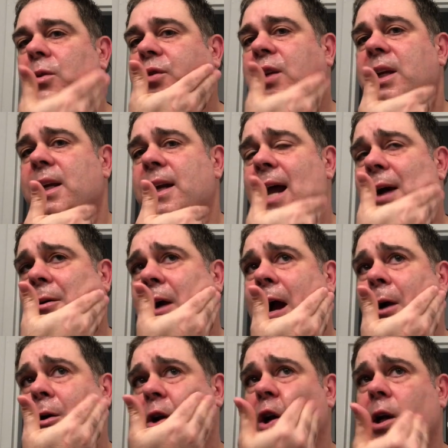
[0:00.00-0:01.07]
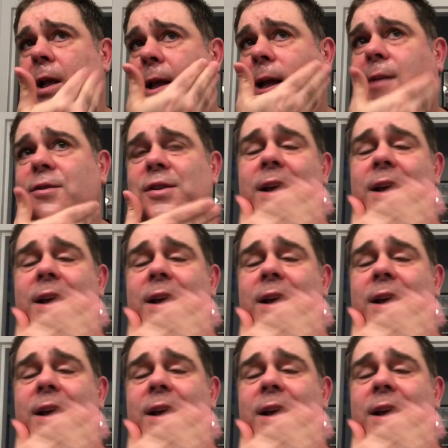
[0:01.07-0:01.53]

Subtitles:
We'll see in an hour how good it gets.